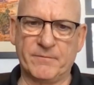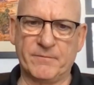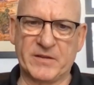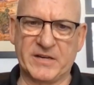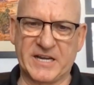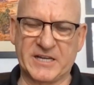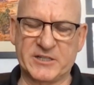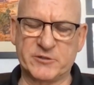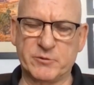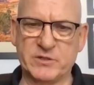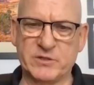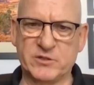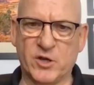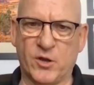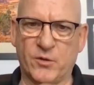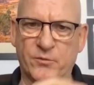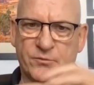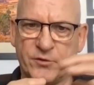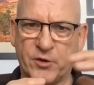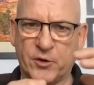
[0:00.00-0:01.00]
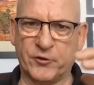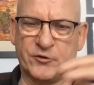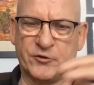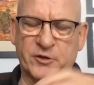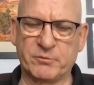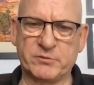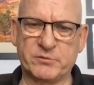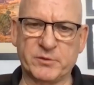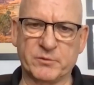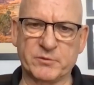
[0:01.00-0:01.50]
And as a result, those
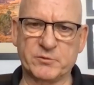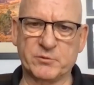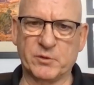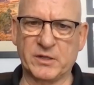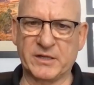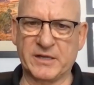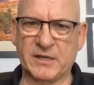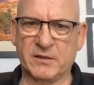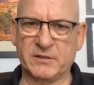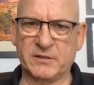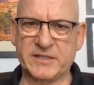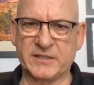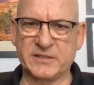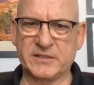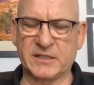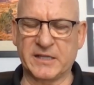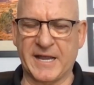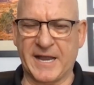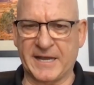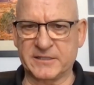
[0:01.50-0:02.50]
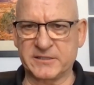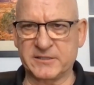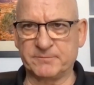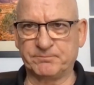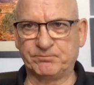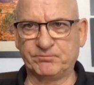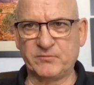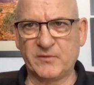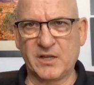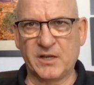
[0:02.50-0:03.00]
symptoms will uh, tend to last
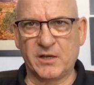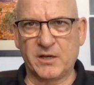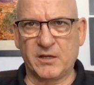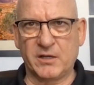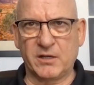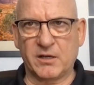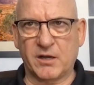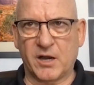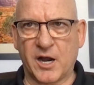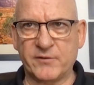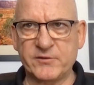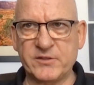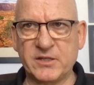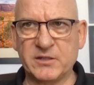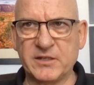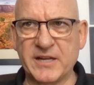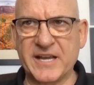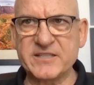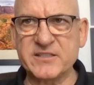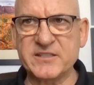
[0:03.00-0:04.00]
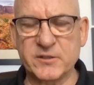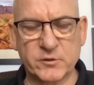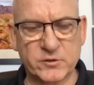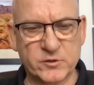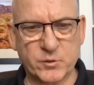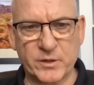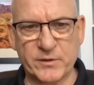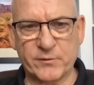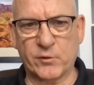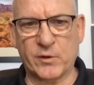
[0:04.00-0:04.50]
often less than
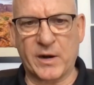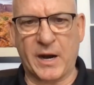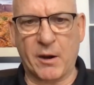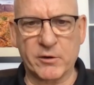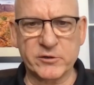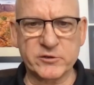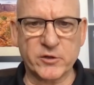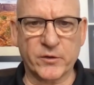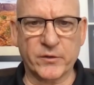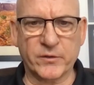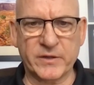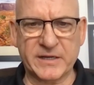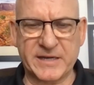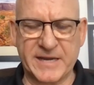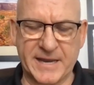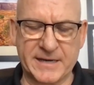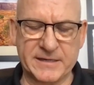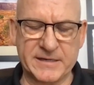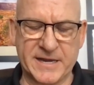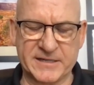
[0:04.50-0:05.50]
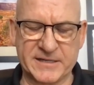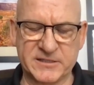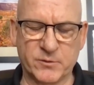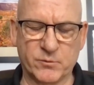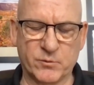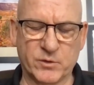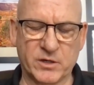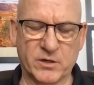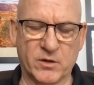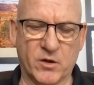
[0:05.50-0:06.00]
24 hours, although they can last
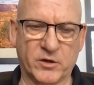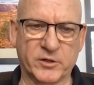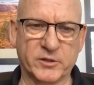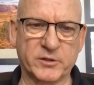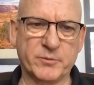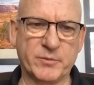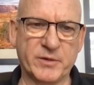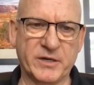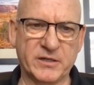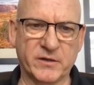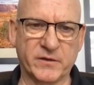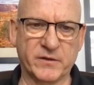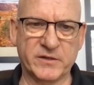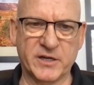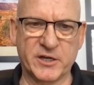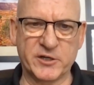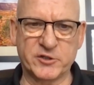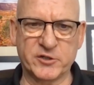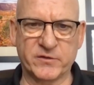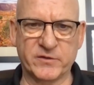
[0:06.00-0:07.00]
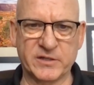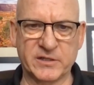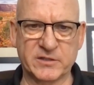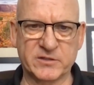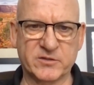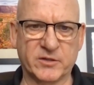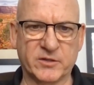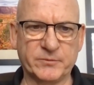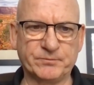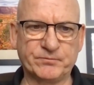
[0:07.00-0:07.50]
somewhat longer depending on the nature of the
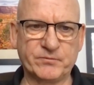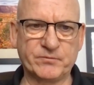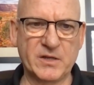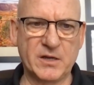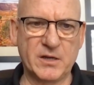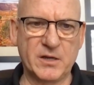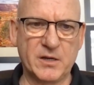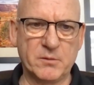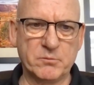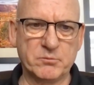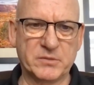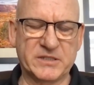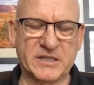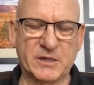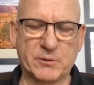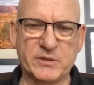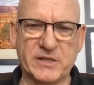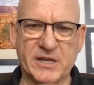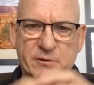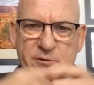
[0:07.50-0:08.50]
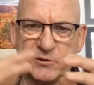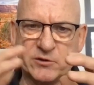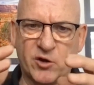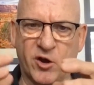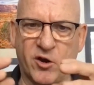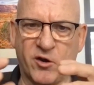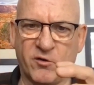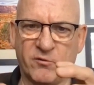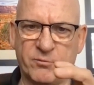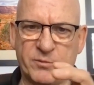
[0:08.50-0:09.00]
insult. But then when they
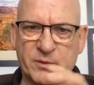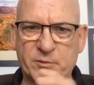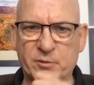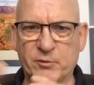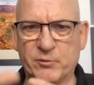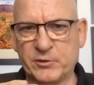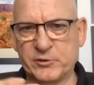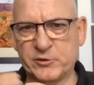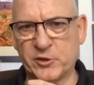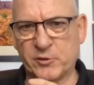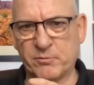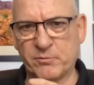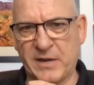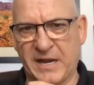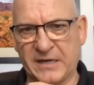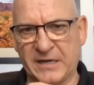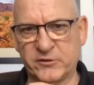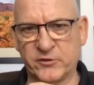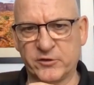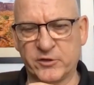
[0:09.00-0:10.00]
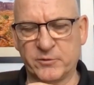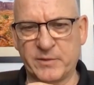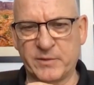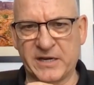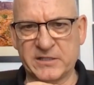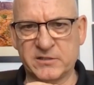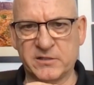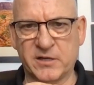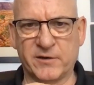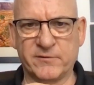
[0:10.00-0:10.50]
resolve, people return back to their
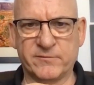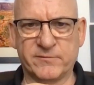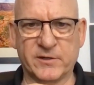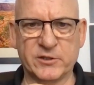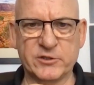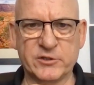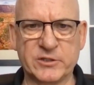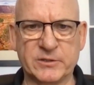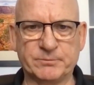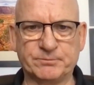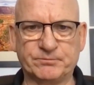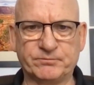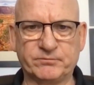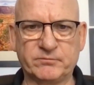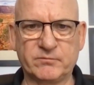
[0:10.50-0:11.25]
baseline function.